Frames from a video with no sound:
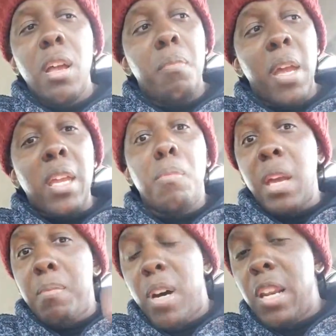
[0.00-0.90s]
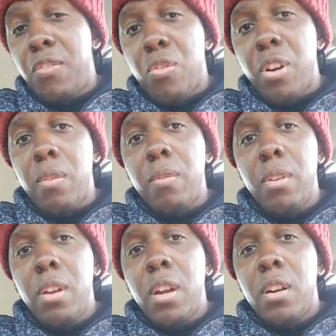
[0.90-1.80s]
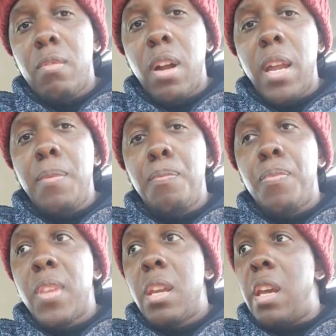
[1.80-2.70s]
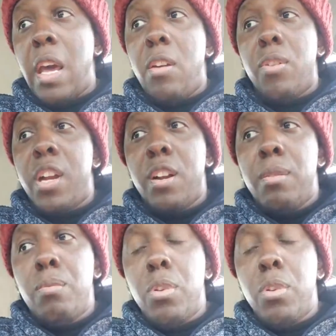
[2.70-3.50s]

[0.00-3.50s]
Make it make money for you, right? And I don't care,